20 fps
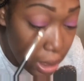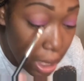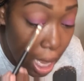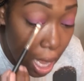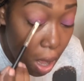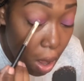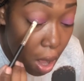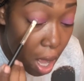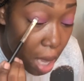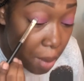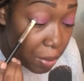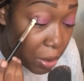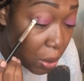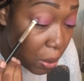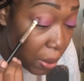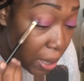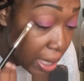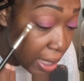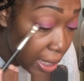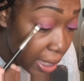oh, I'm
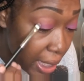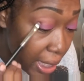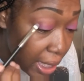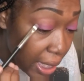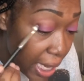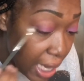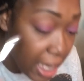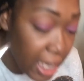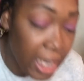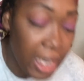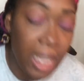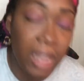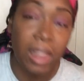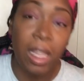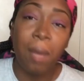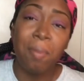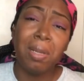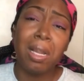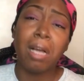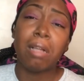quitting, and in the
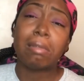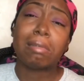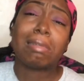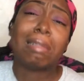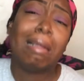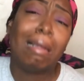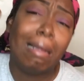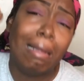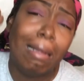thumbnails,